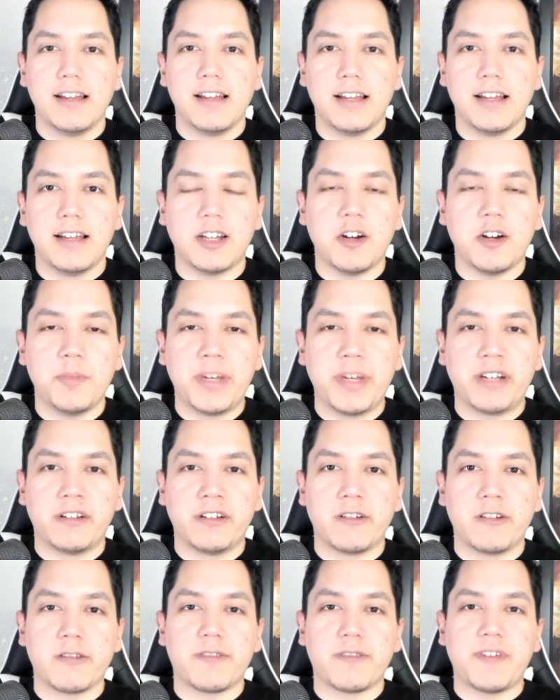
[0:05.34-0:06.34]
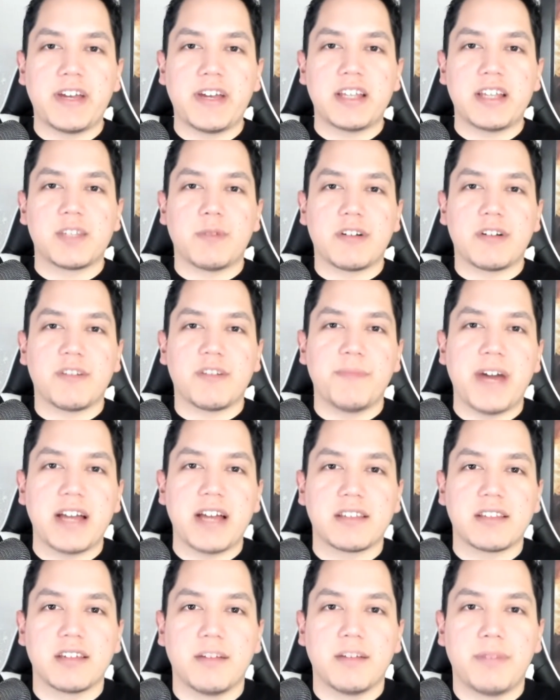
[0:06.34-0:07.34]
Hello, Middle Earth fans. Welcome
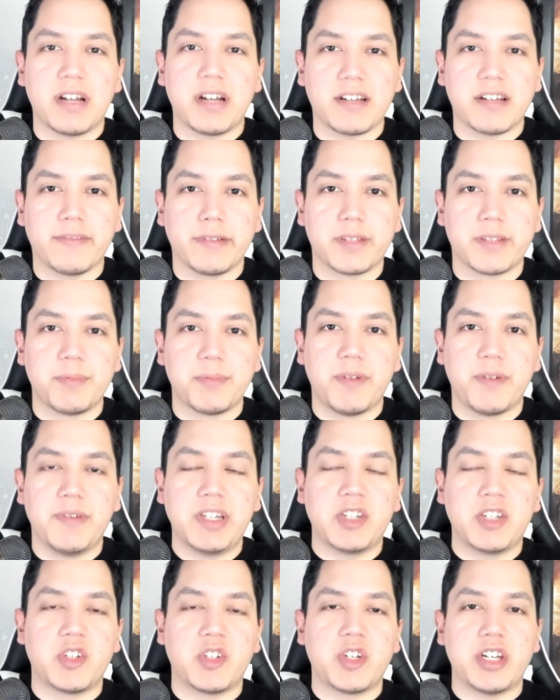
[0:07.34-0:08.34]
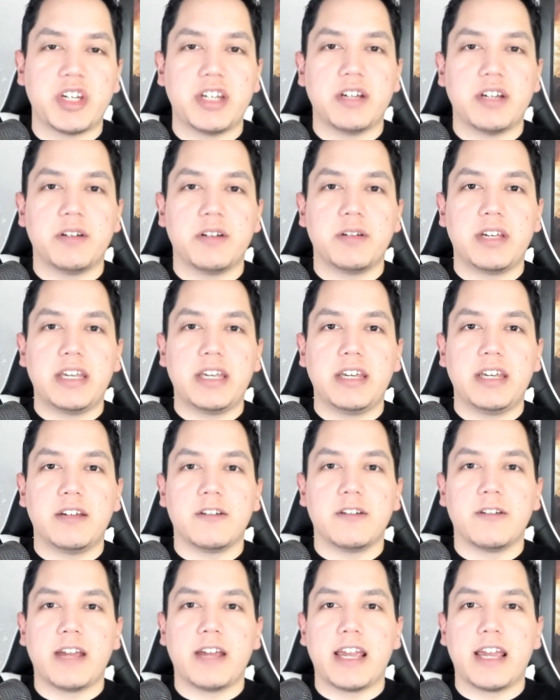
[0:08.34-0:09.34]
back to Apocaflix Movies. Gio
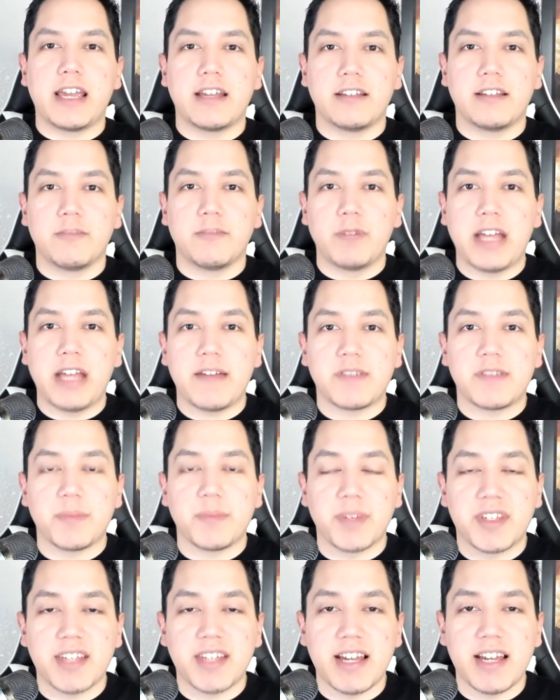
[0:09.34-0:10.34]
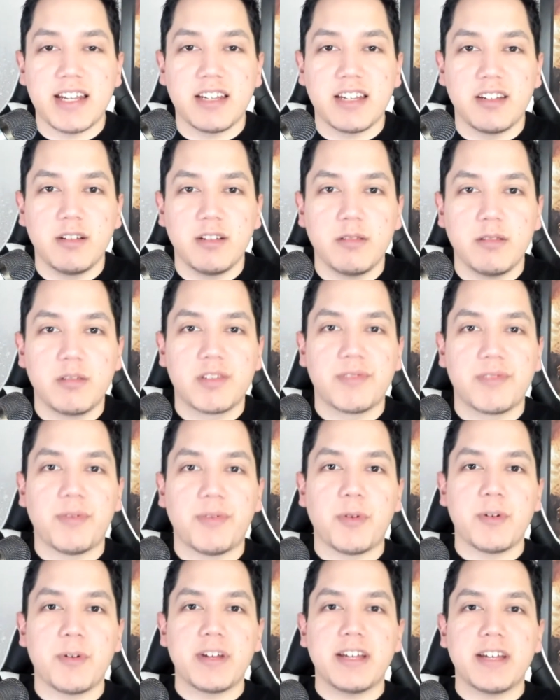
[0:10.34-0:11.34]
here, and we have some exciting news
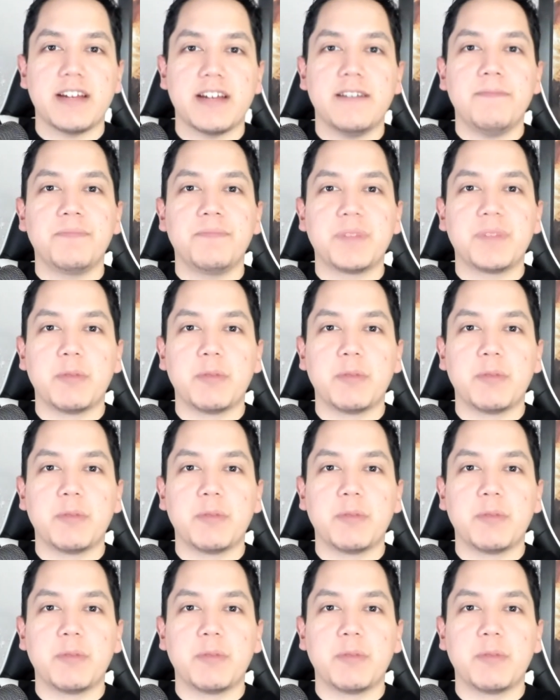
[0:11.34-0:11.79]
for you.